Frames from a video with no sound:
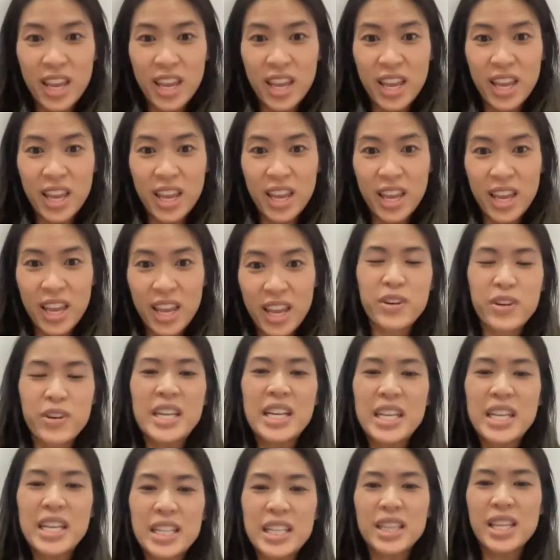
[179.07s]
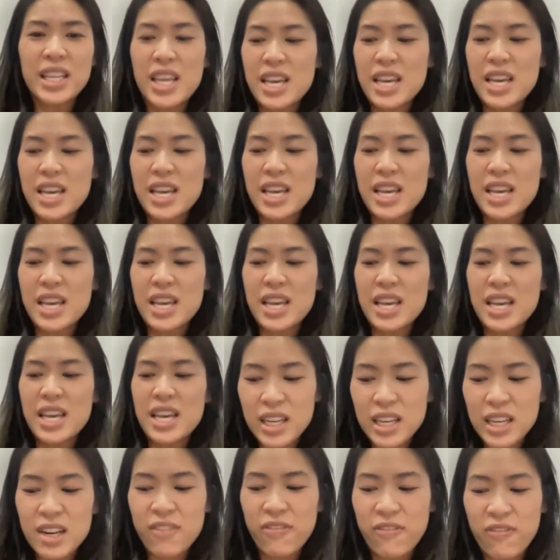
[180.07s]
that really
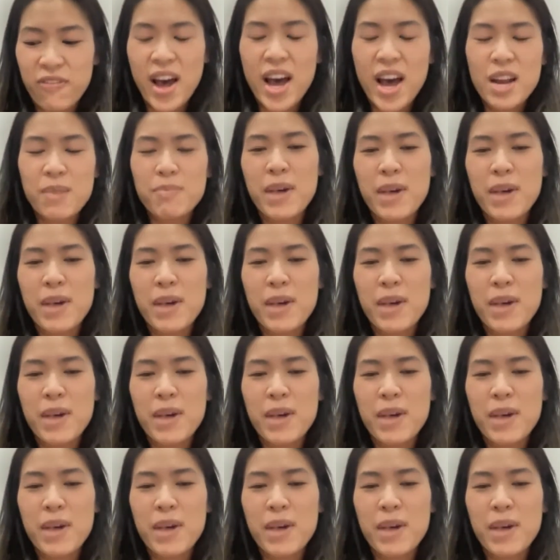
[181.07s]
solidified